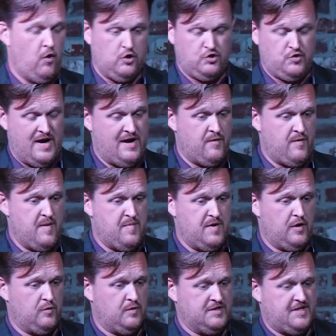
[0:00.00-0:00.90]
tried to
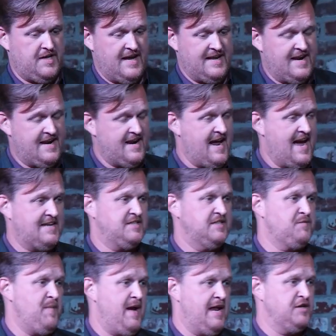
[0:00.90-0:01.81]
rebuild, was the identity
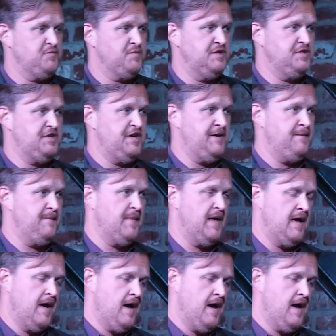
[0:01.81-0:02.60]
access management team.